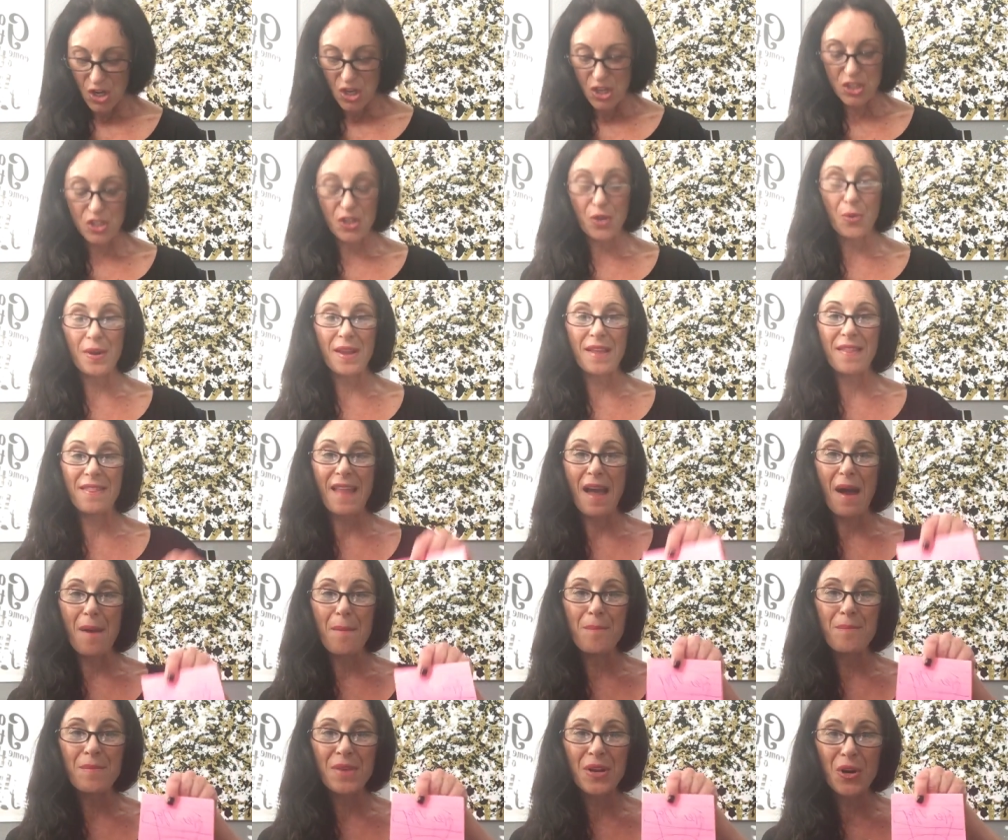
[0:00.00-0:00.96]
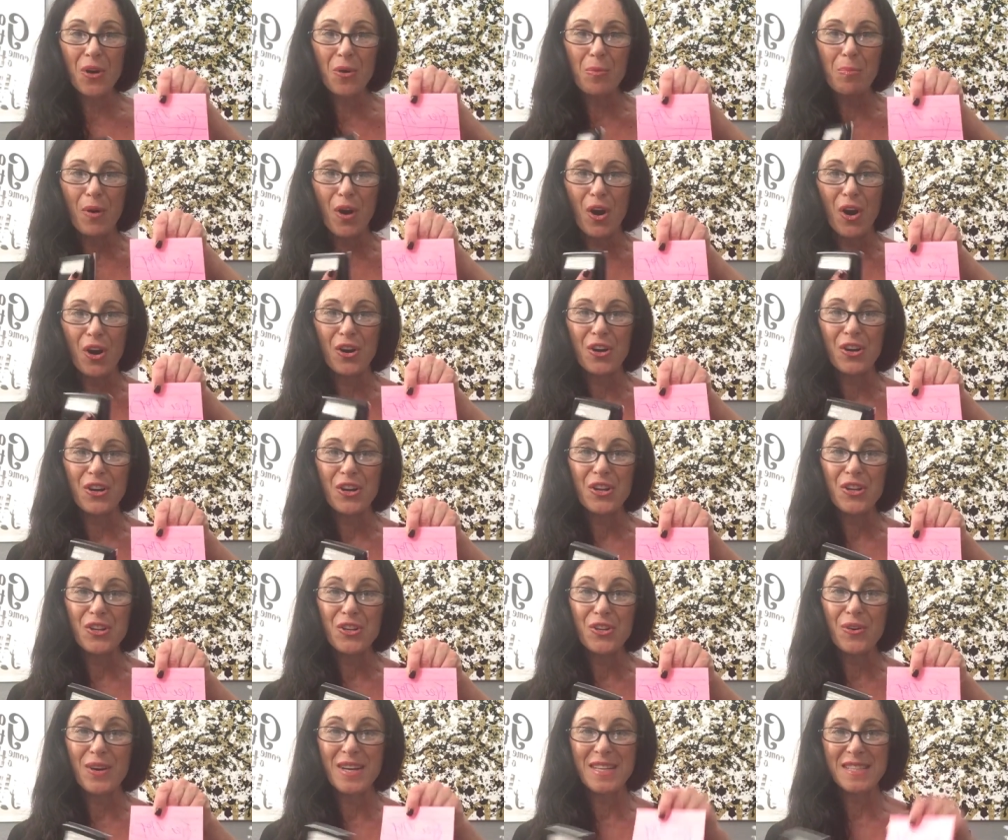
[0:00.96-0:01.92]
So in that middle part,
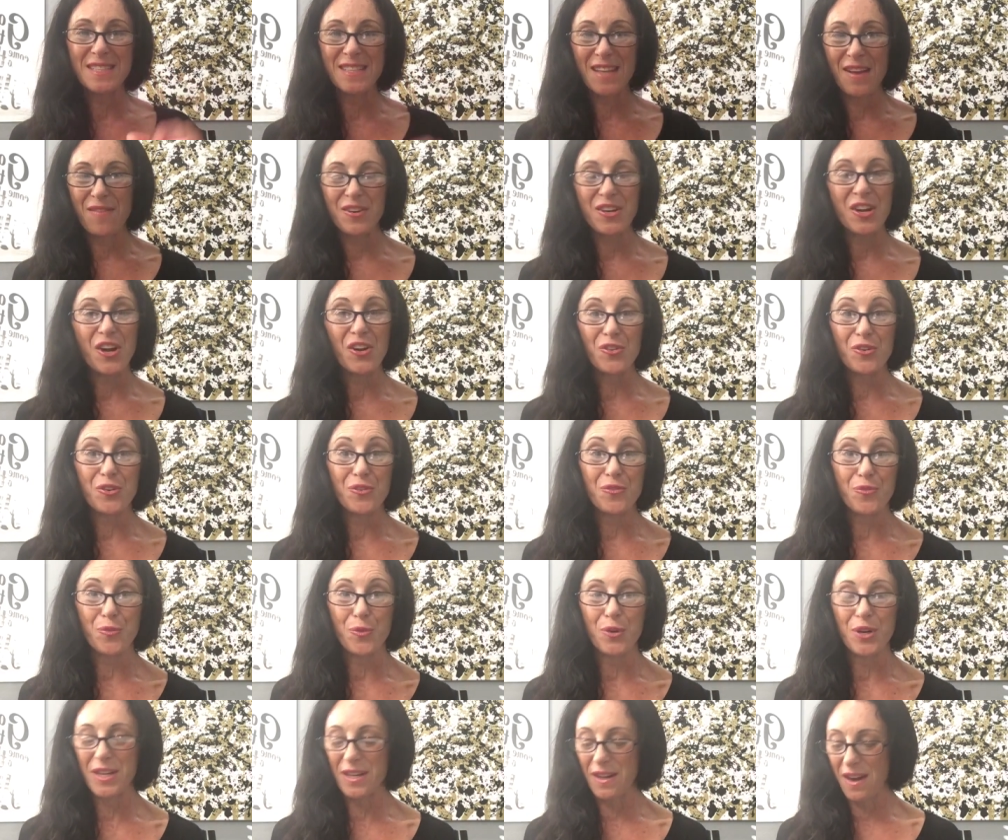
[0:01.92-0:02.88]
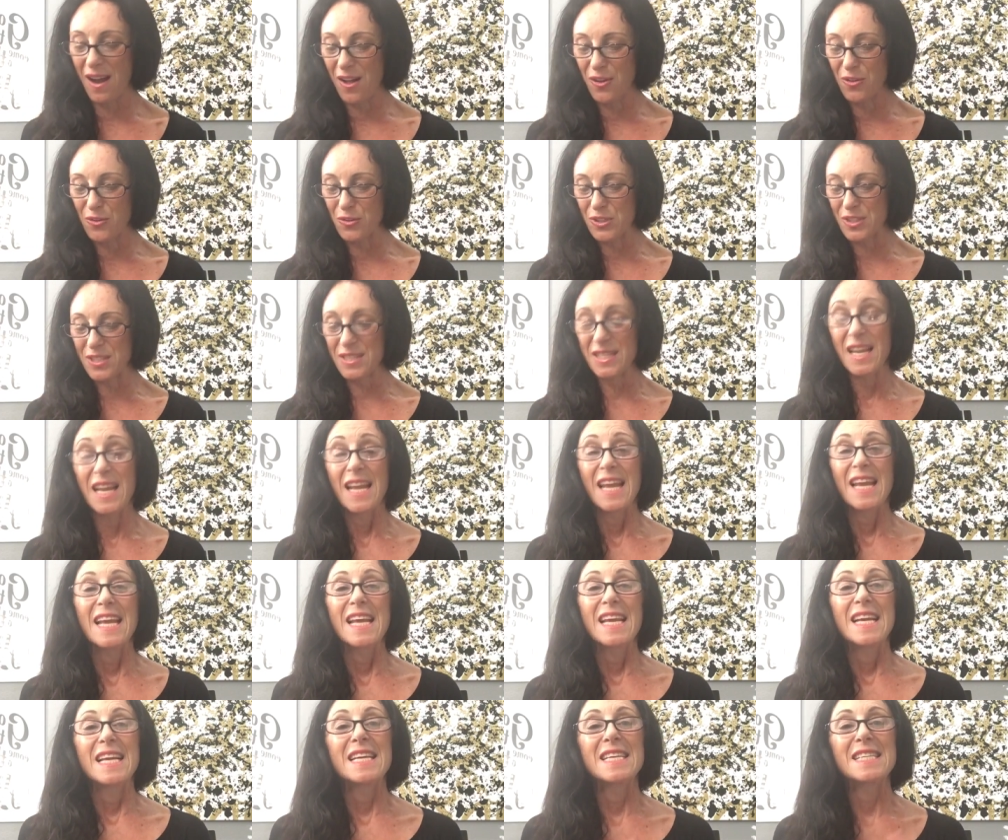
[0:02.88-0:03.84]
you're at $740.
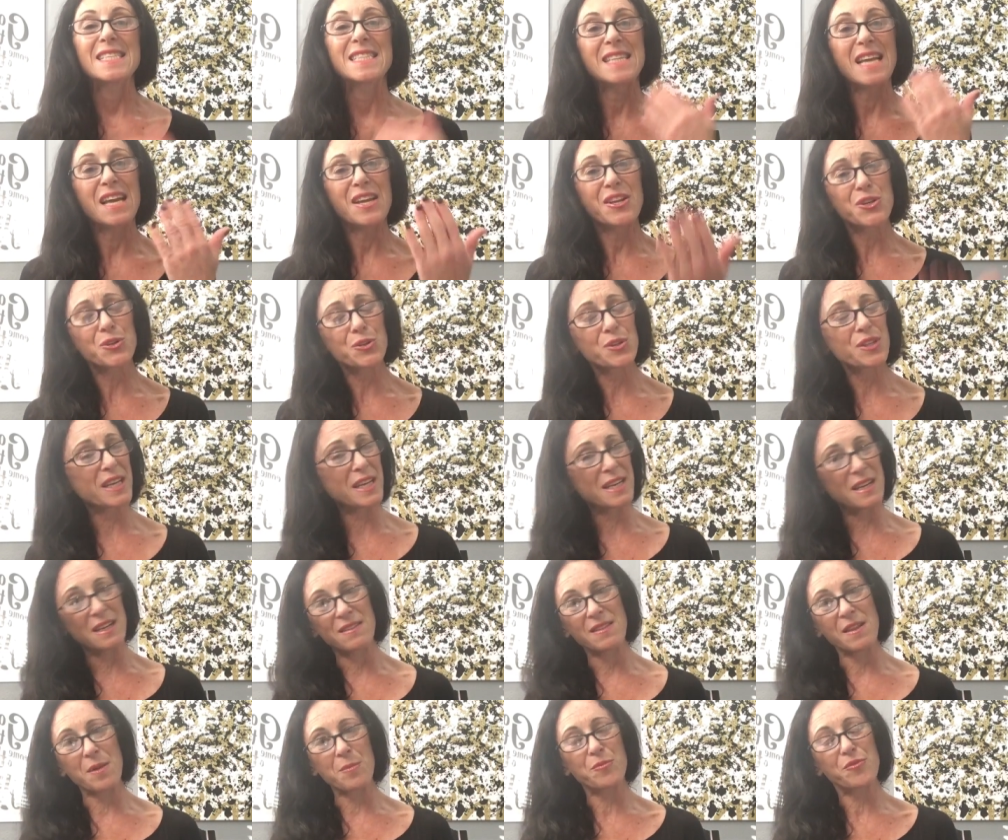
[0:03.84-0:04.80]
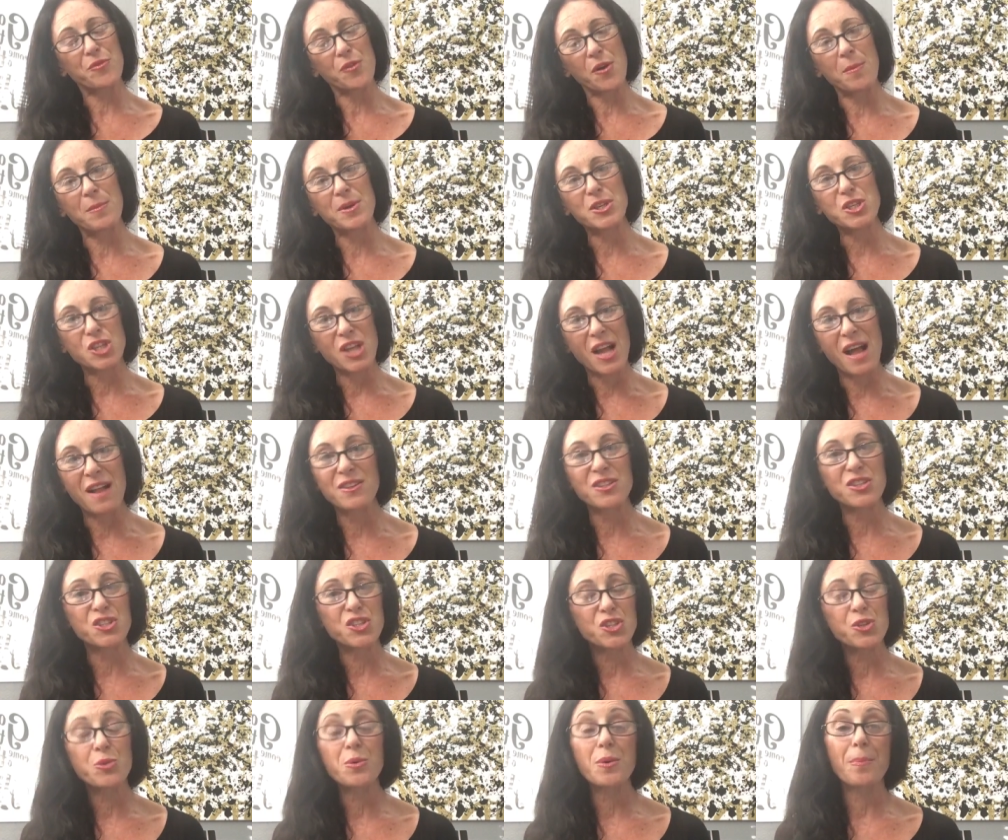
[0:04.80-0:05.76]
Say you're leading them from a
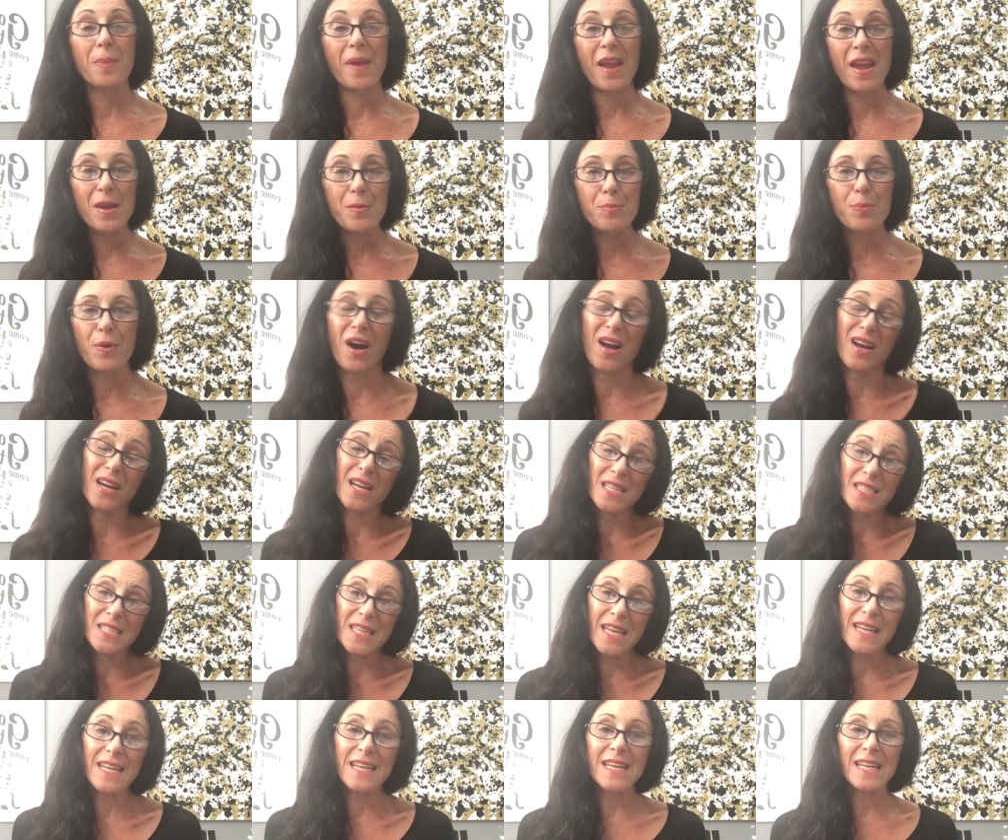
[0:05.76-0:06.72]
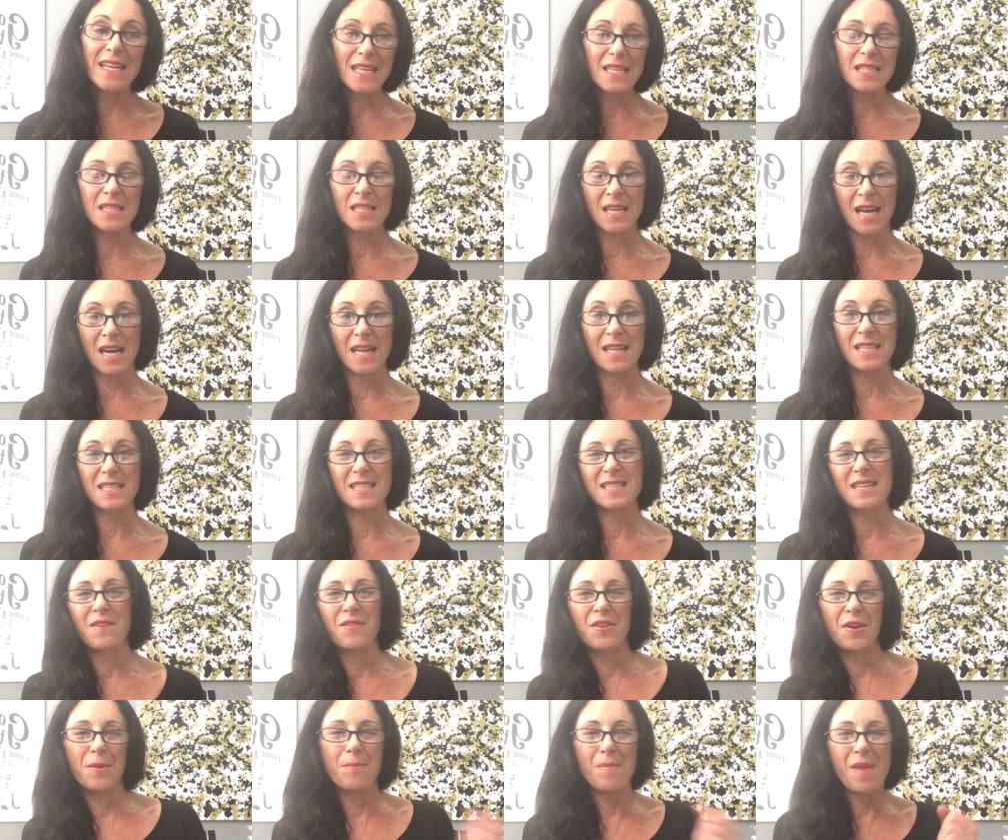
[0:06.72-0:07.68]
challenge to a paid product and it is
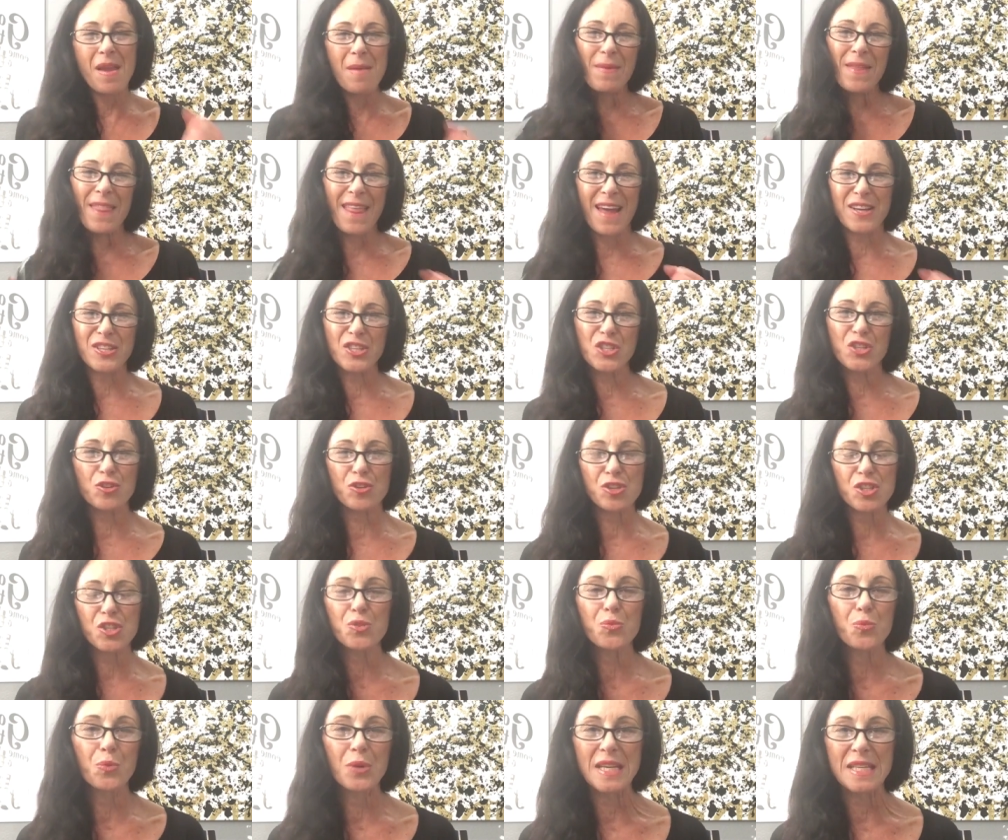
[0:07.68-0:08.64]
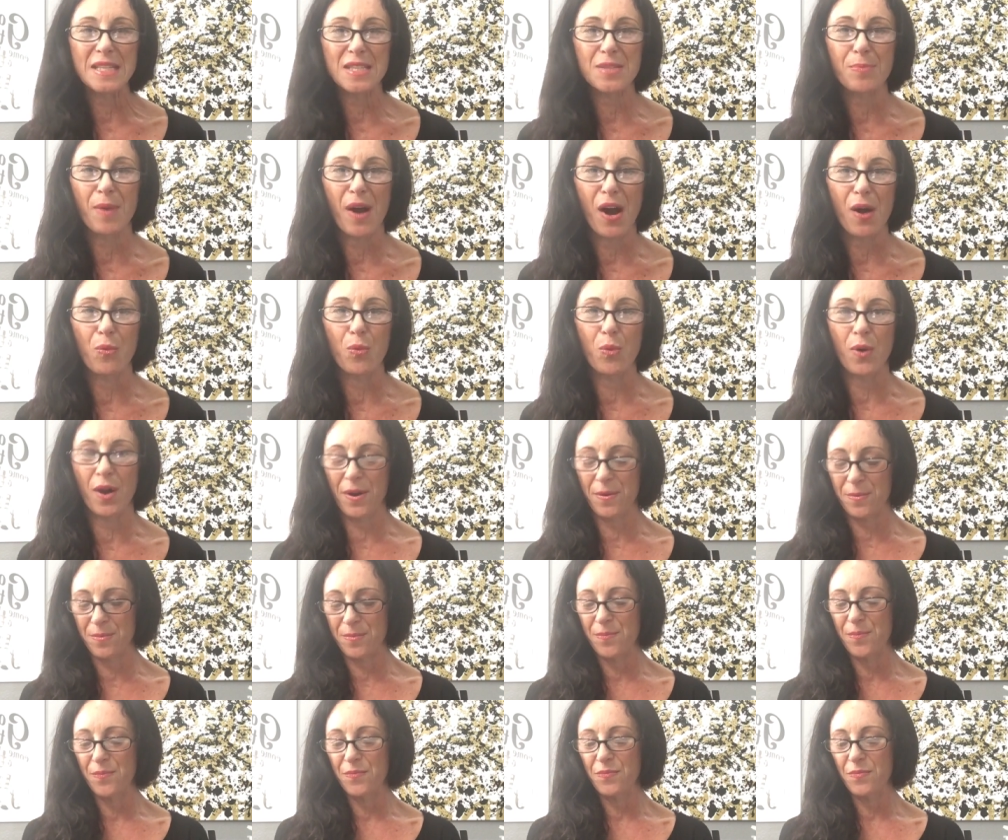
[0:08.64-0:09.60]
97. Maybe that's your sweet spot one.